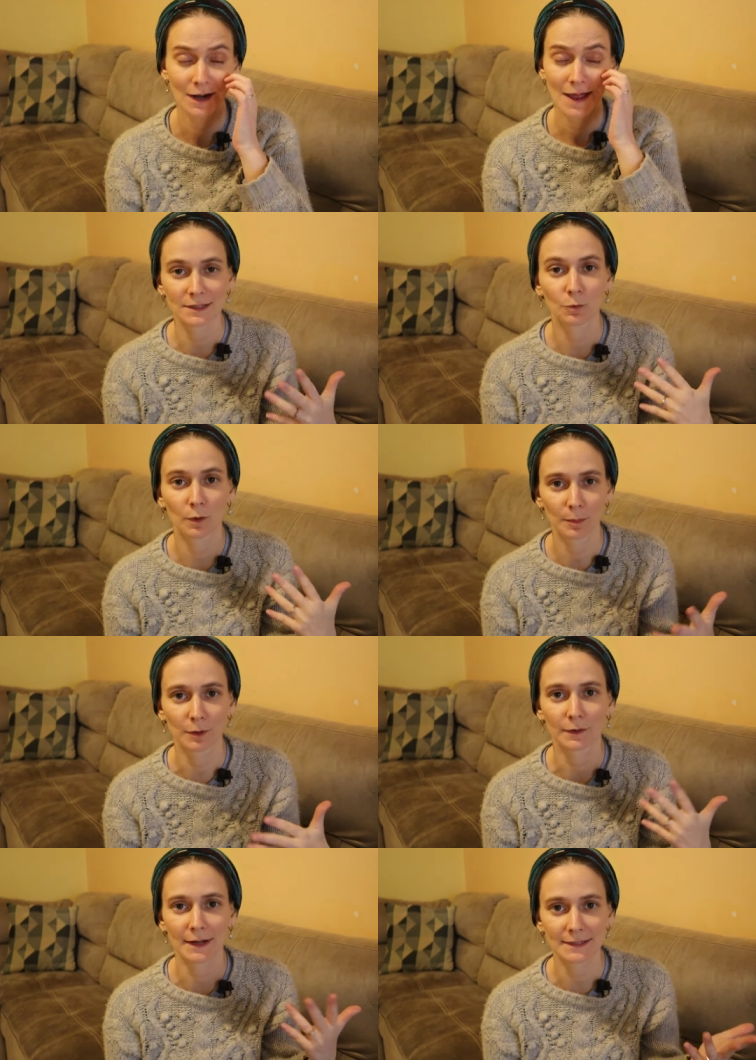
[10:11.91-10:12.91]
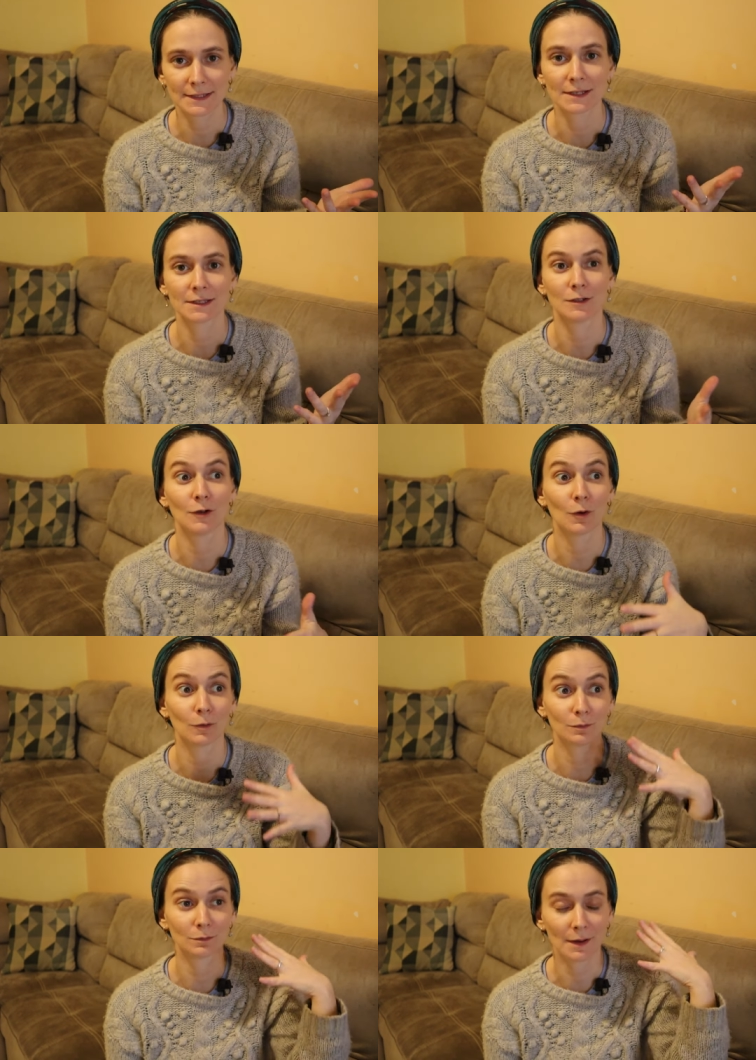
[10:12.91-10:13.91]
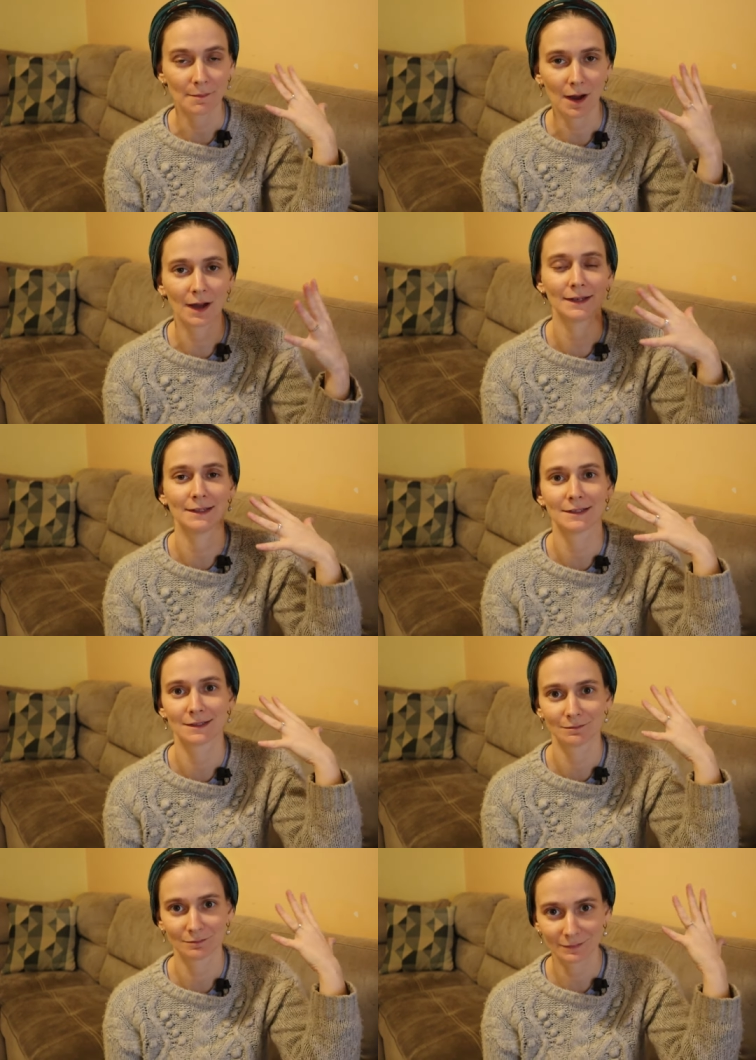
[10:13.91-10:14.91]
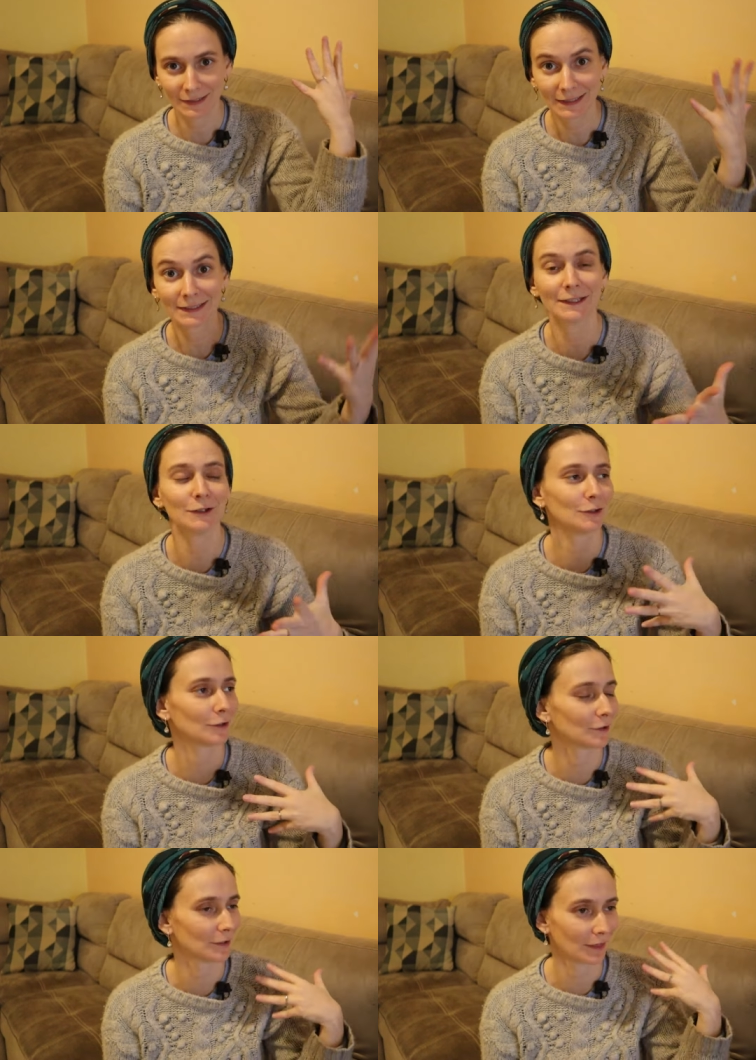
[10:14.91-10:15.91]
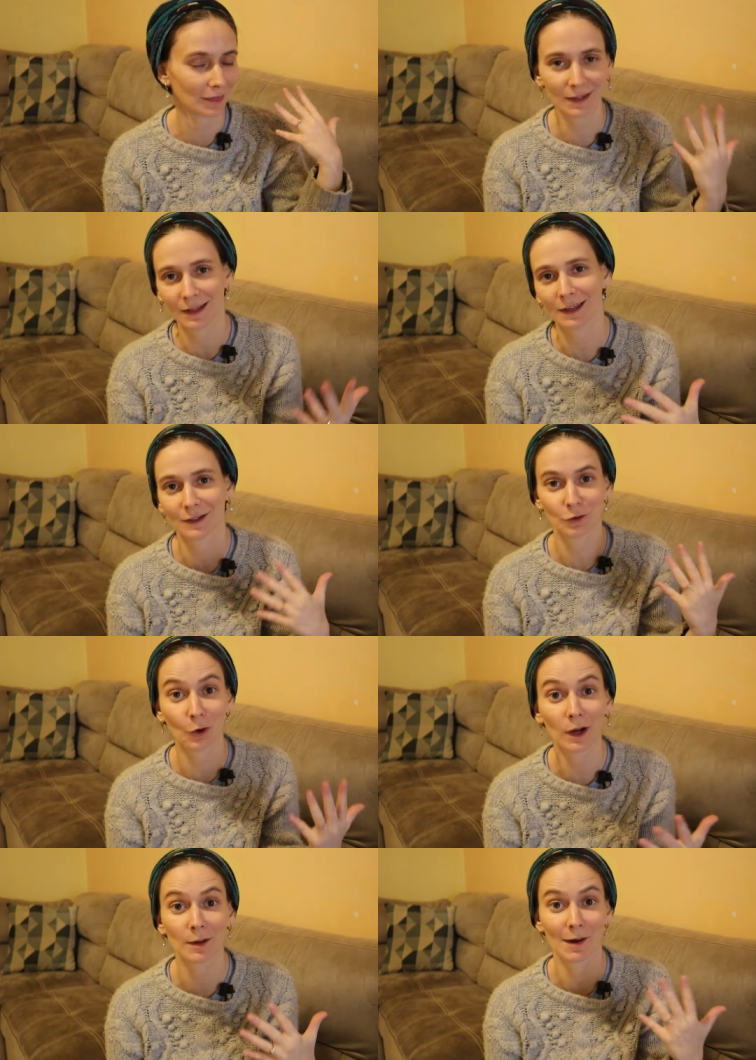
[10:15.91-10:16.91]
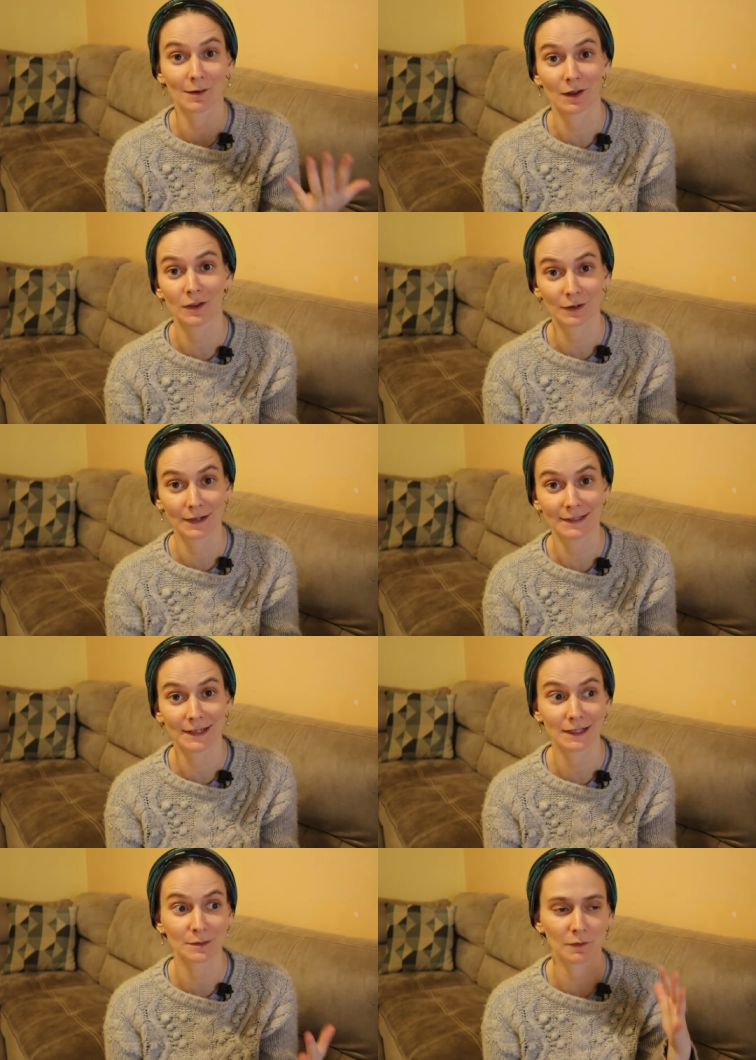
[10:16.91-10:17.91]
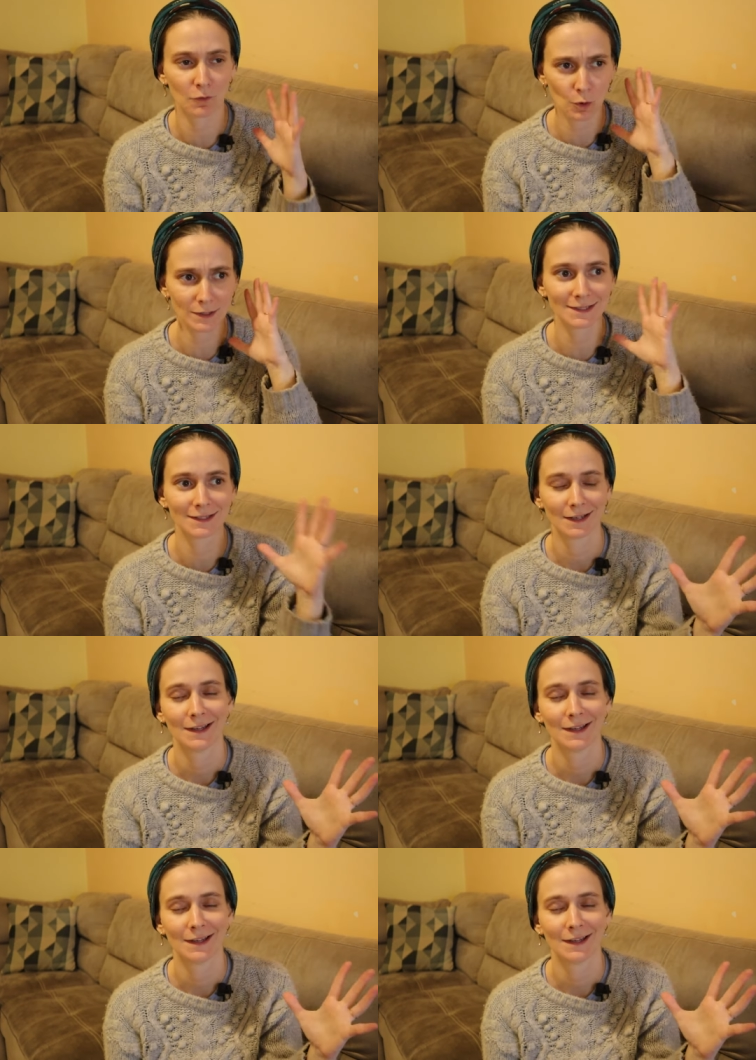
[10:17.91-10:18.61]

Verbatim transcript: As the war progresses, you know, my mind is clearer to think and talk about other ideas, but of course,